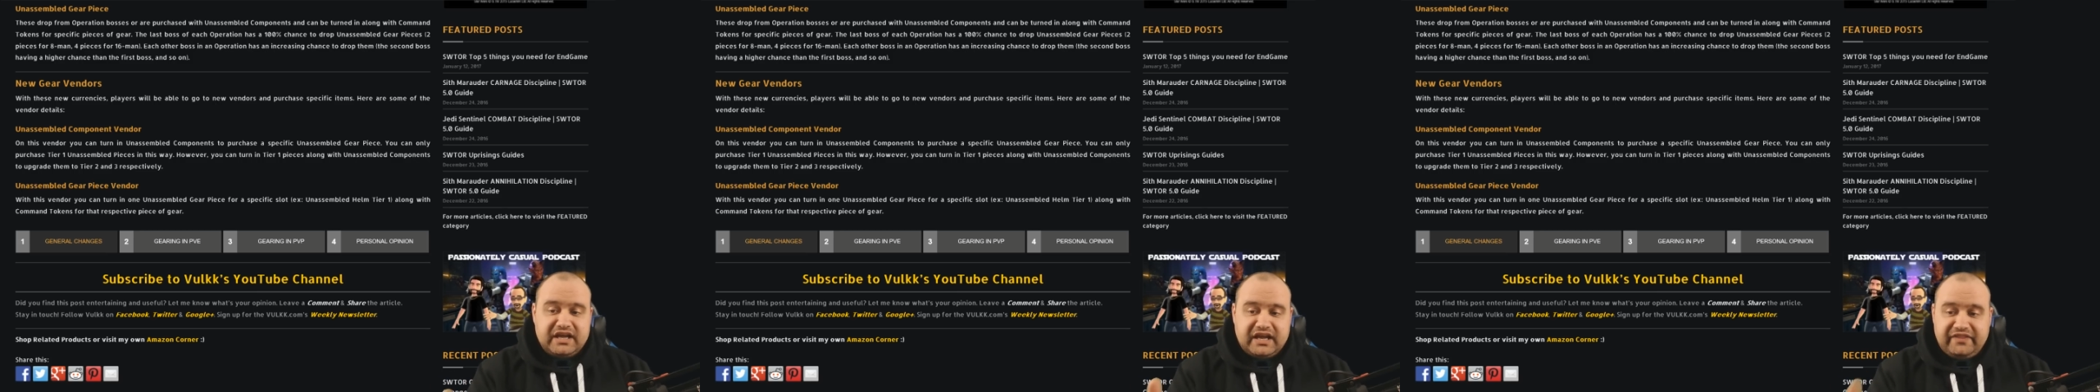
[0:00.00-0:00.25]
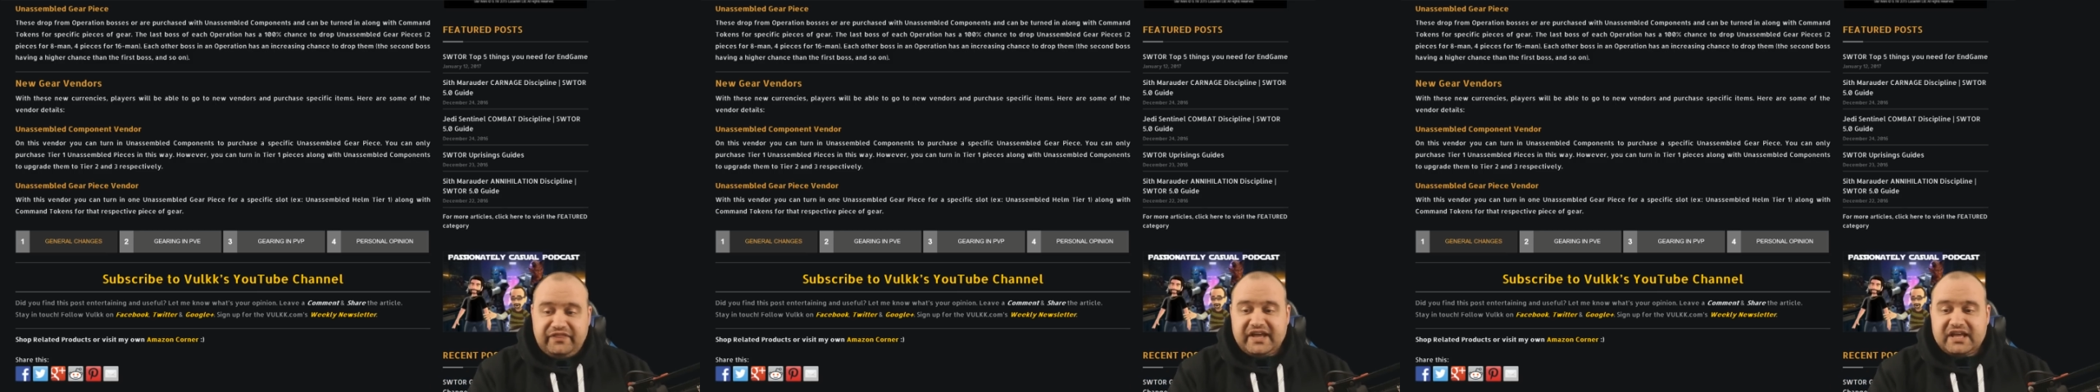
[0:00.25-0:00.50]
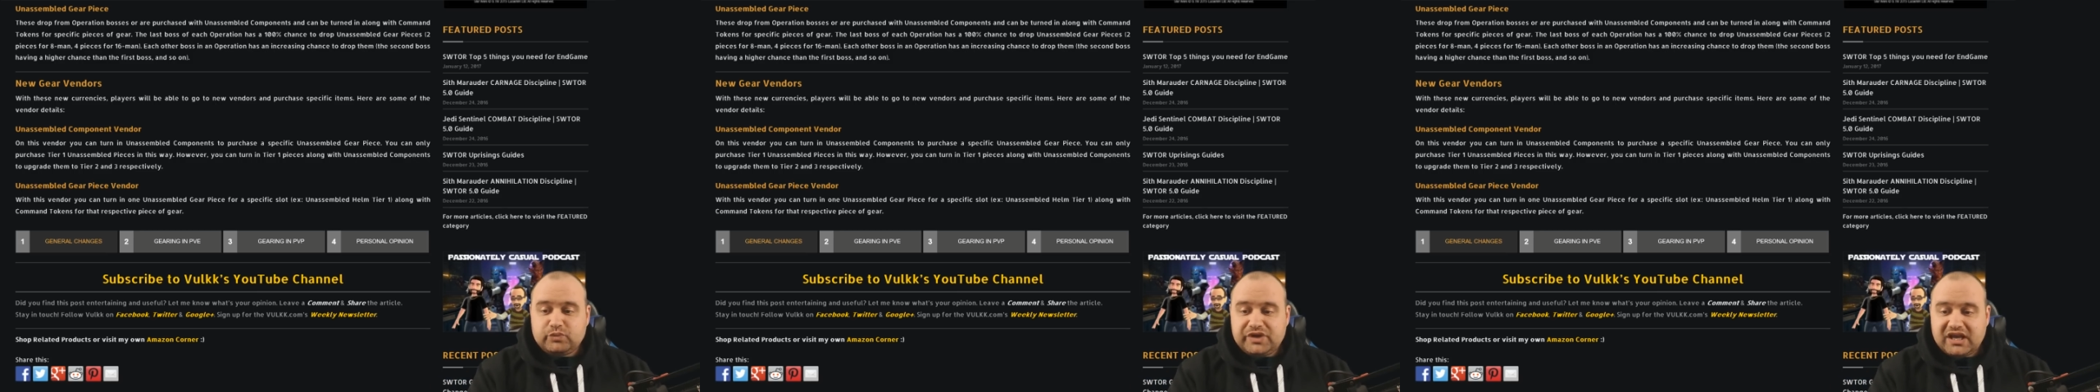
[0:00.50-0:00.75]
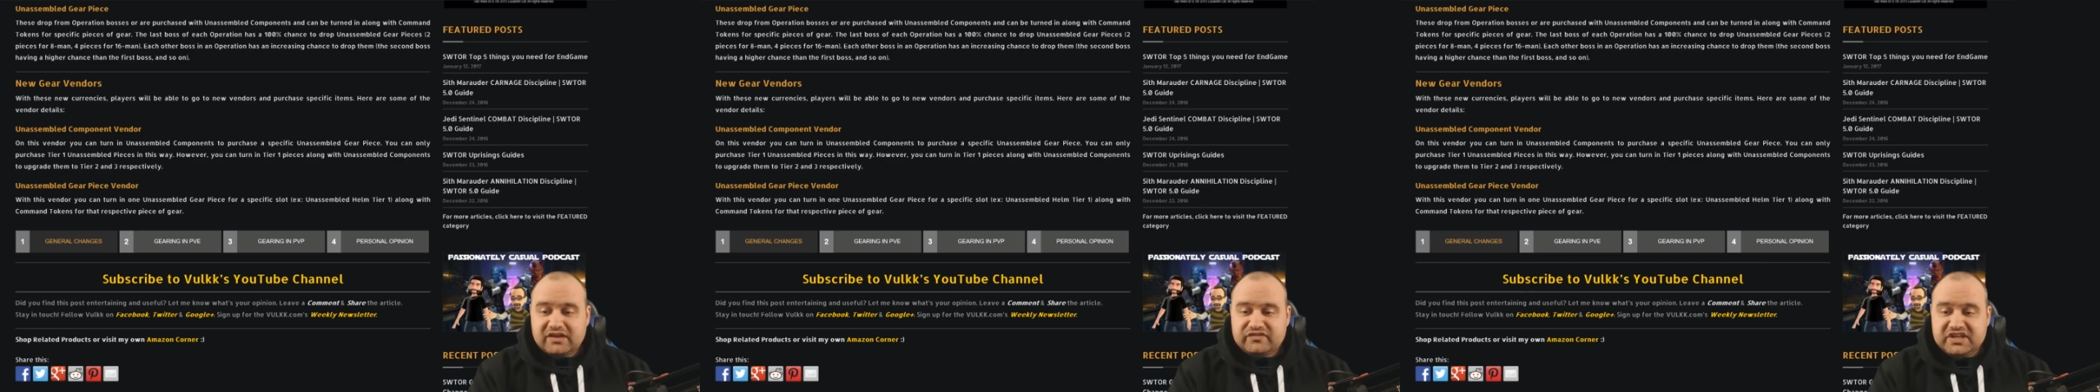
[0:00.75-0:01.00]
And then we
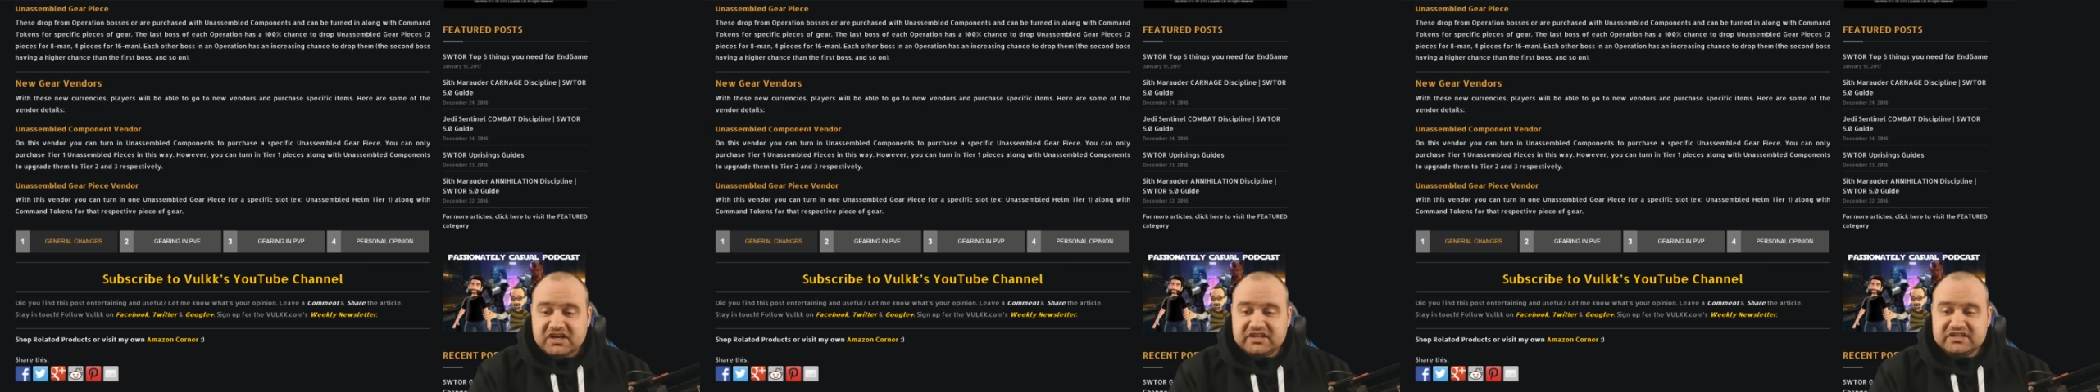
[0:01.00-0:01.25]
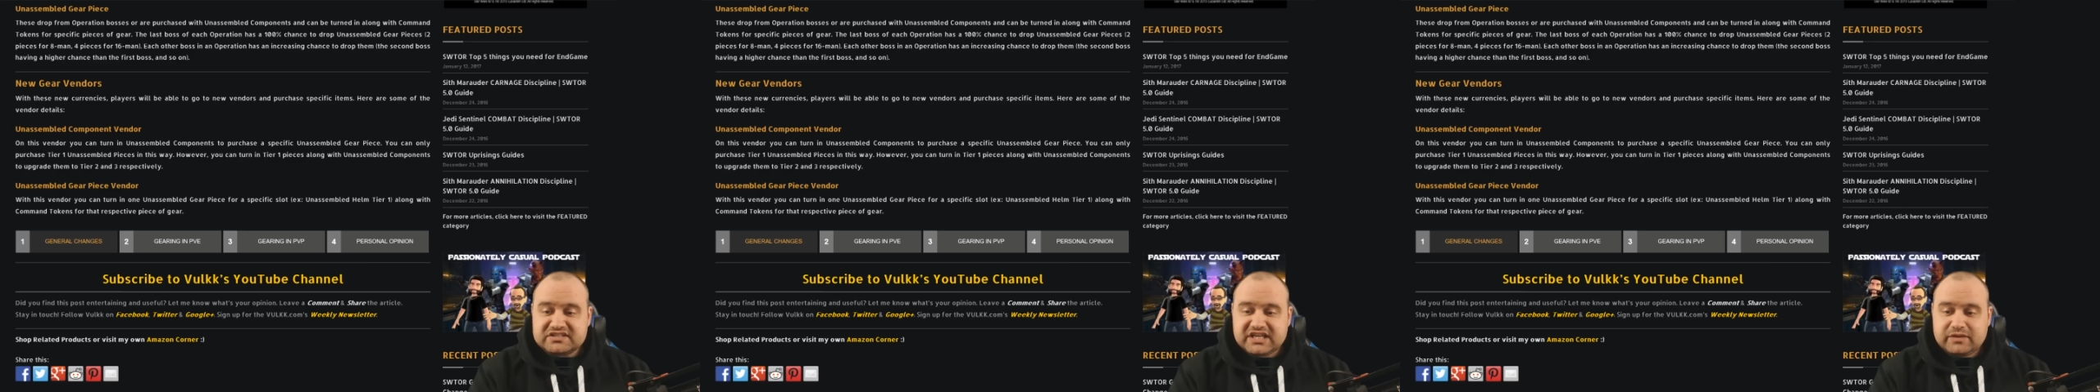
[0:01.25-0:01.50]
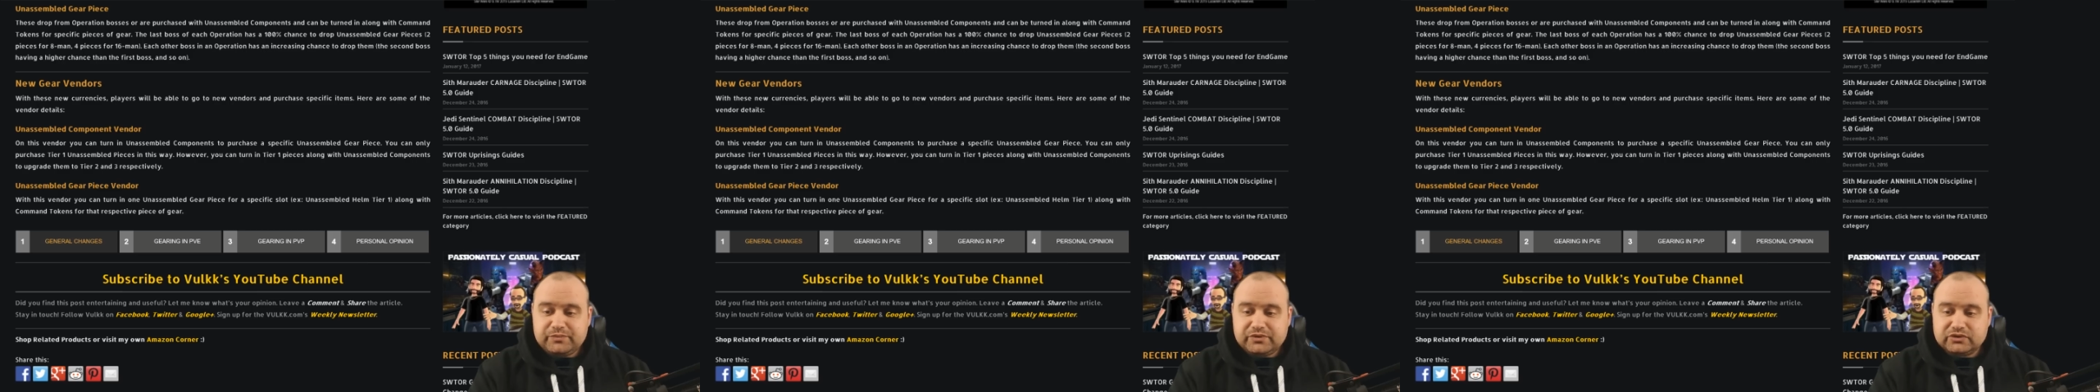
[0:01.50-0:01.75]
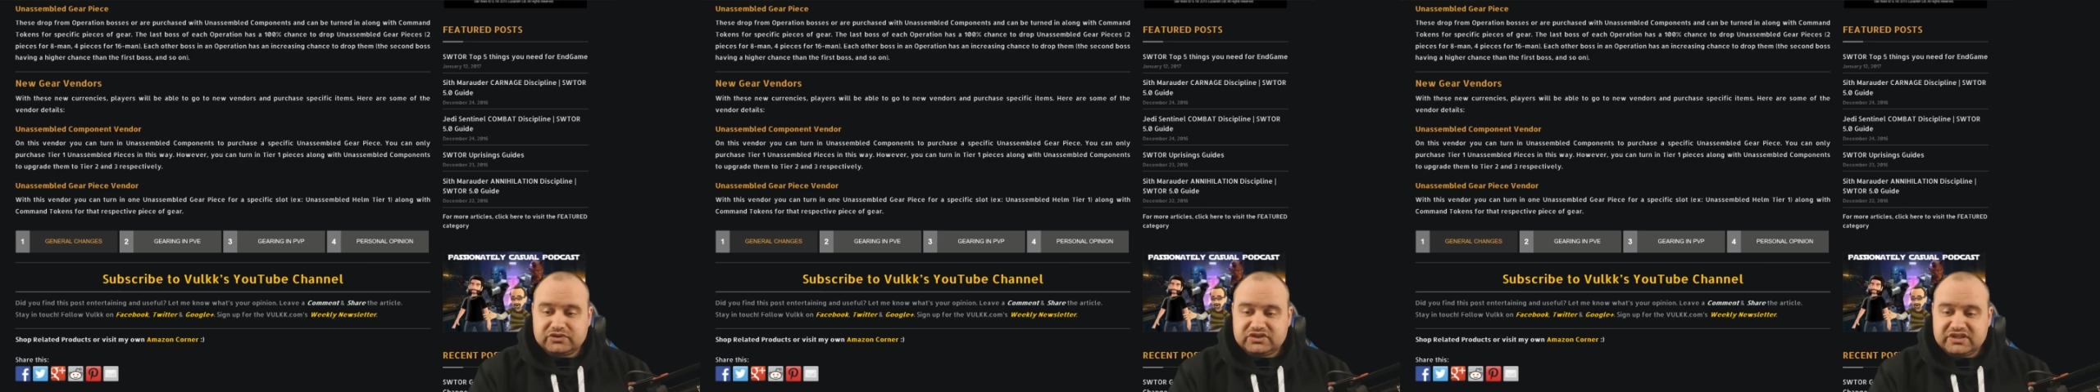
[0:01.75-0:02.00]
have the
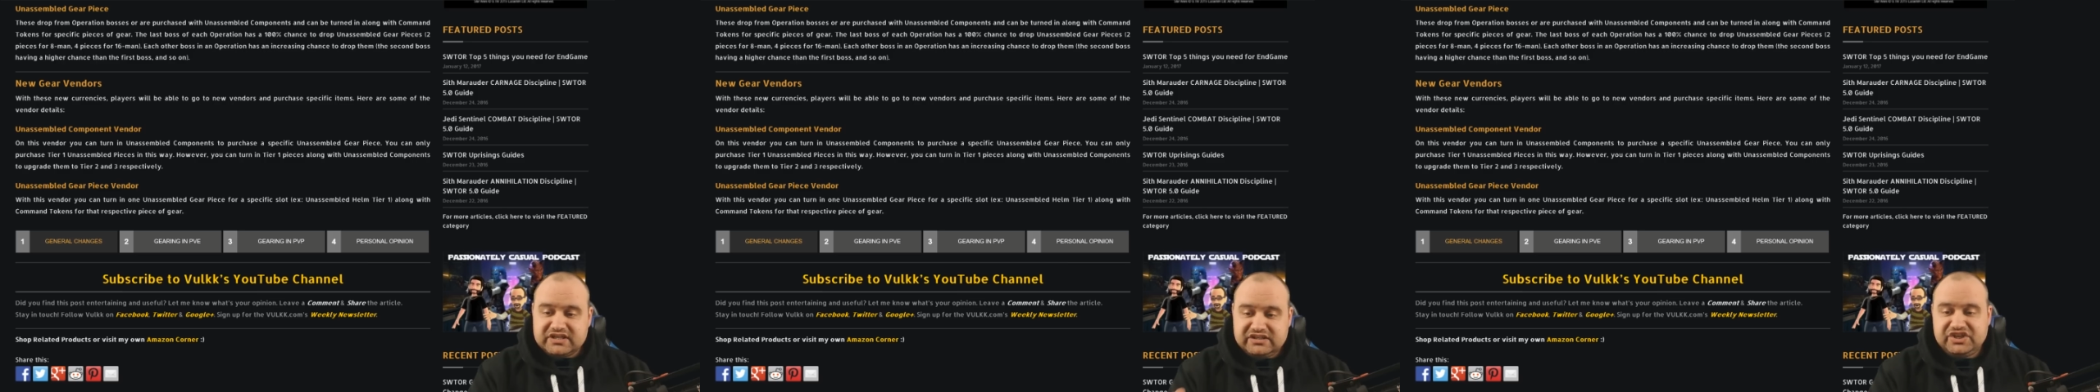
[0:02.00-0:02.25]
unassembled